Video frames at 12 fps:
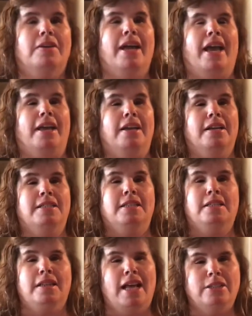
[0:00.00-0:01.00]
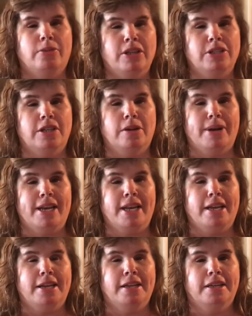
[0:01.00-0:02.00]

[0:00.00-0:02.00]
Okay. Is it the last question already?